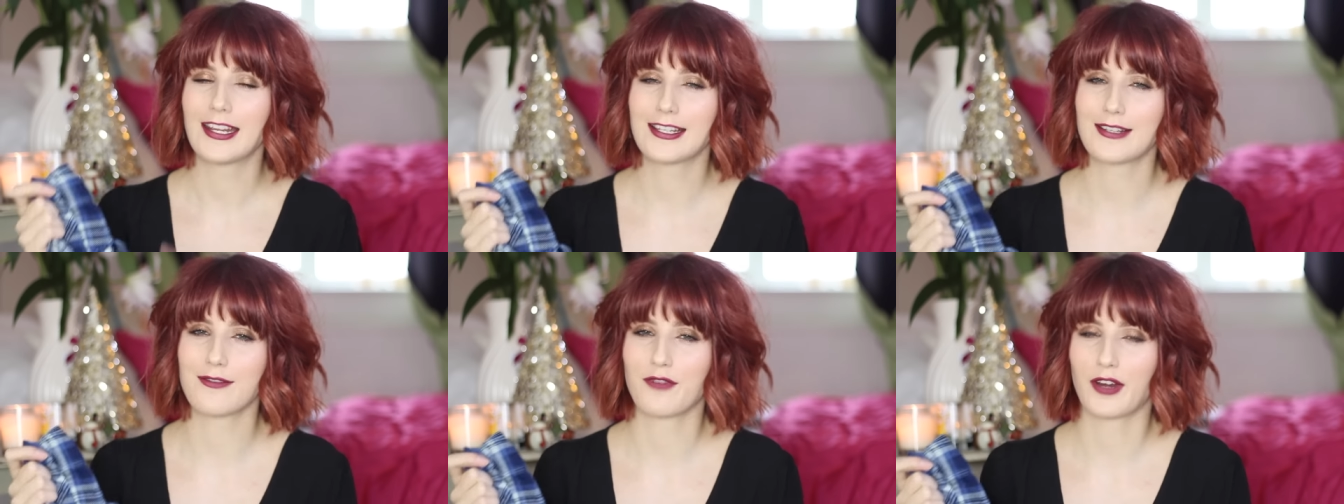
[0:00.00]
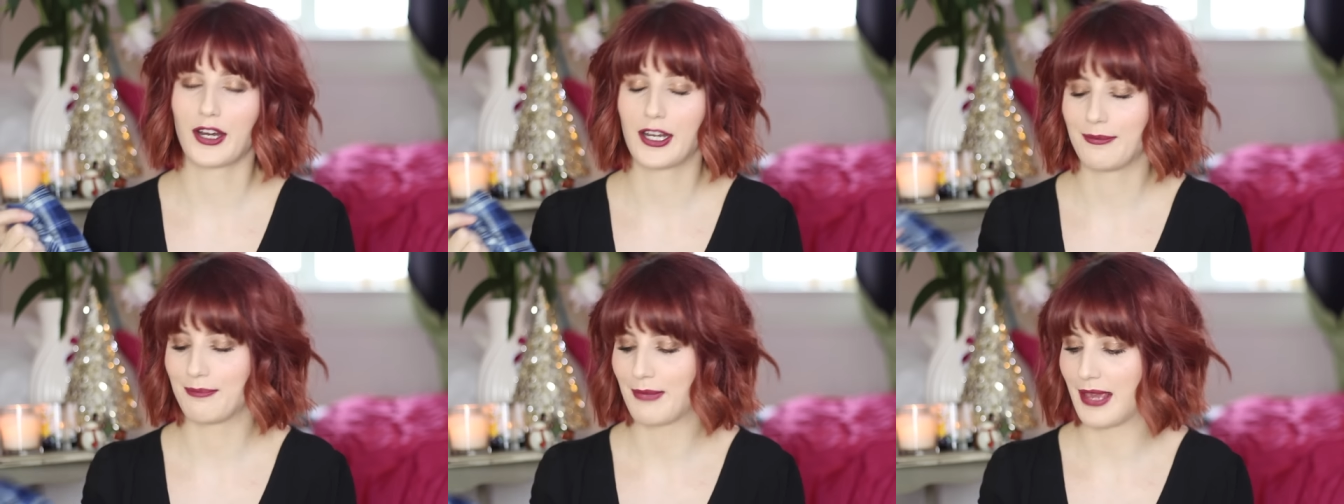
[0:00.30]
isn't
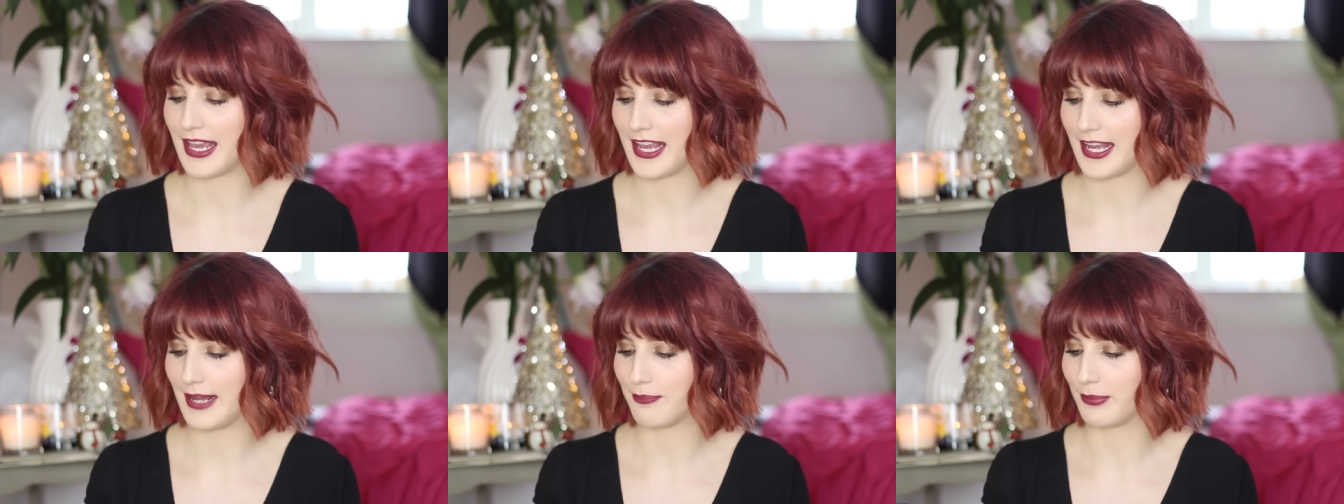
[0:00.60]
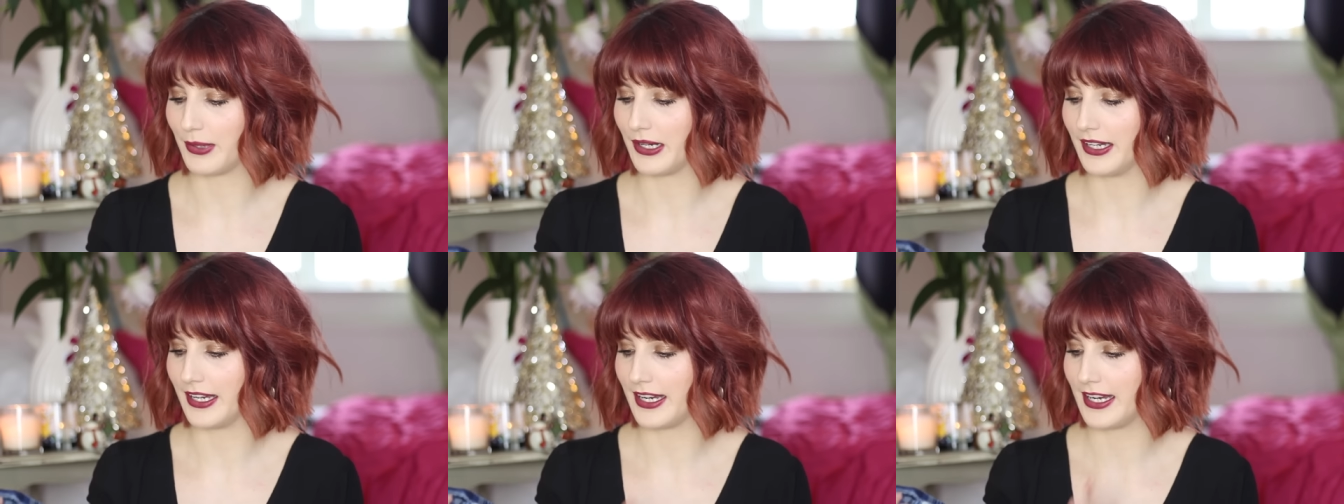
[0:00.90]
very
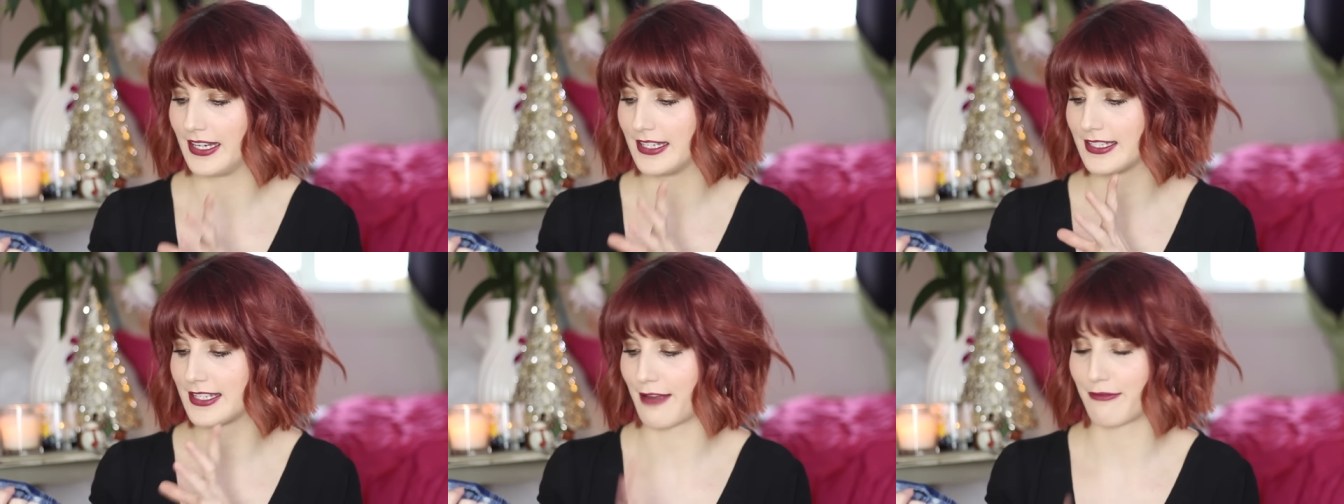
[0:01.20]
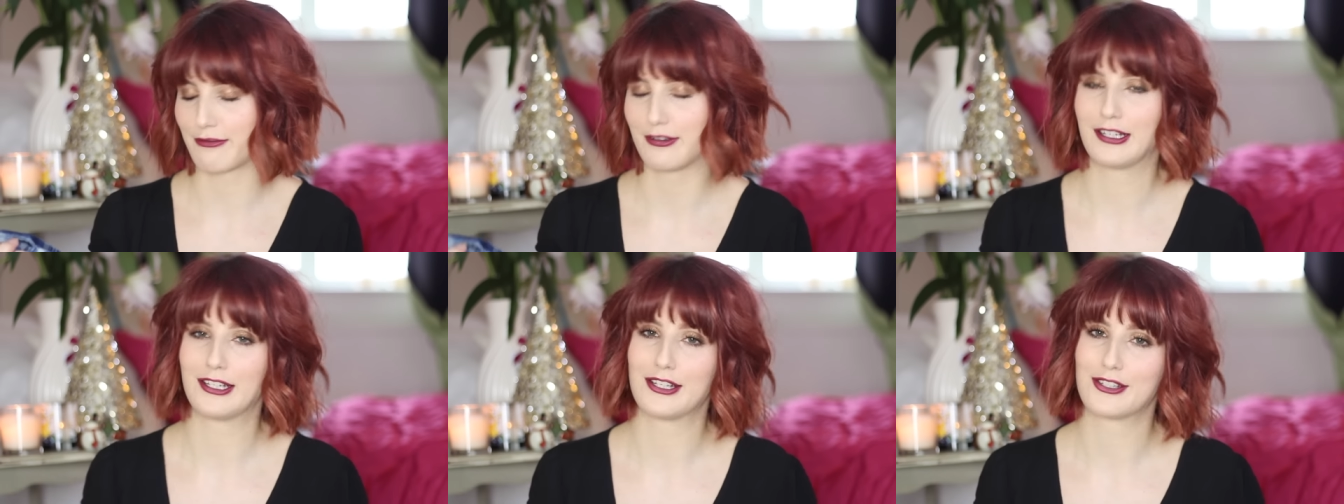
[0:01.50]
me, but it
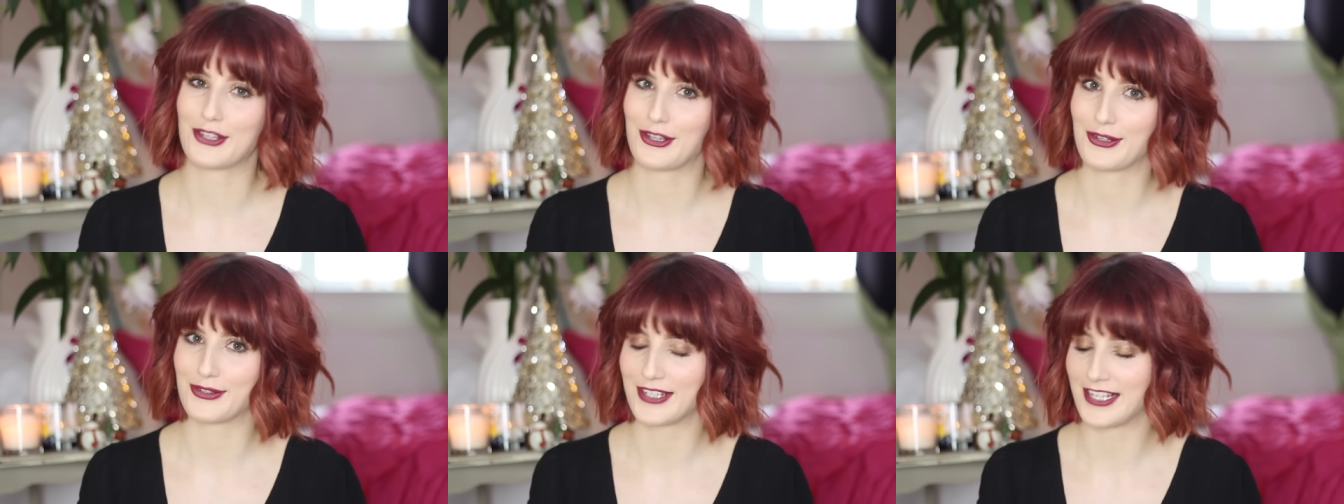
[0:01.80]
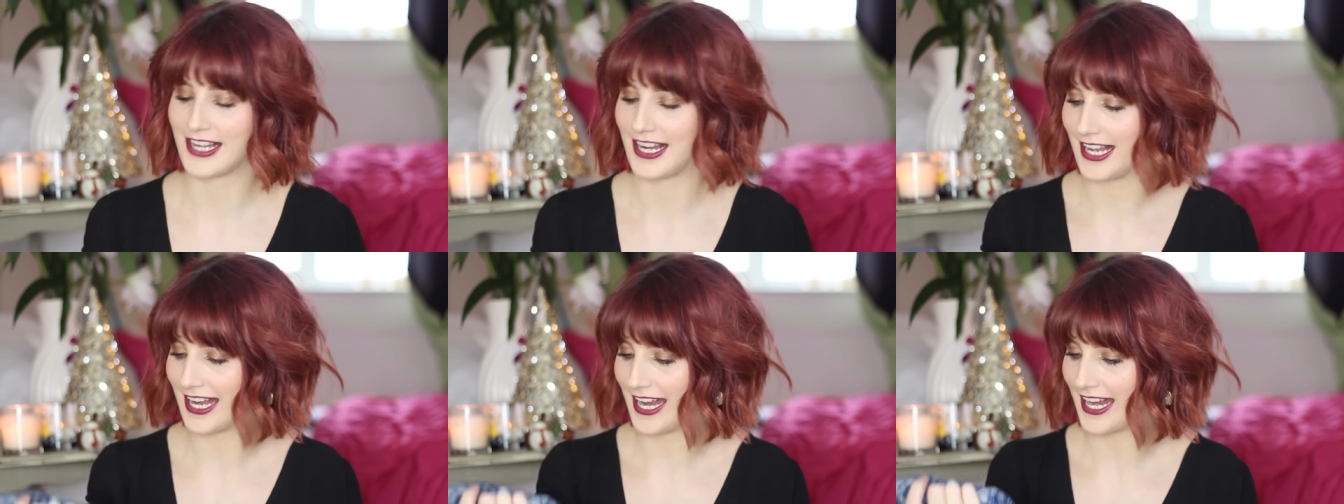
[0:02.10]
definitely suits
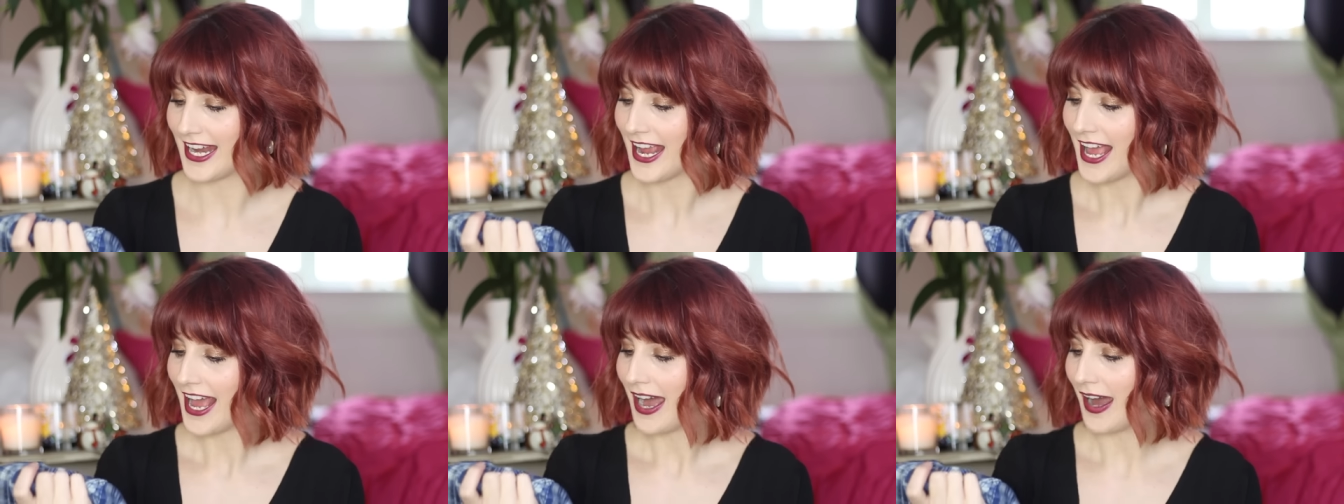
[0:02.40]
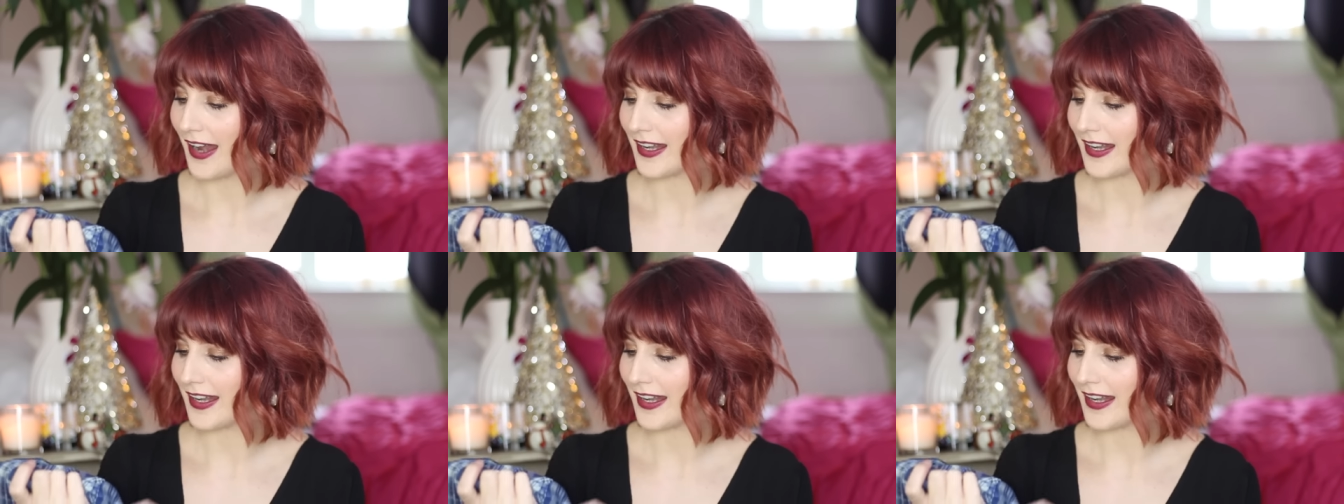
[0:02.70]
Lily,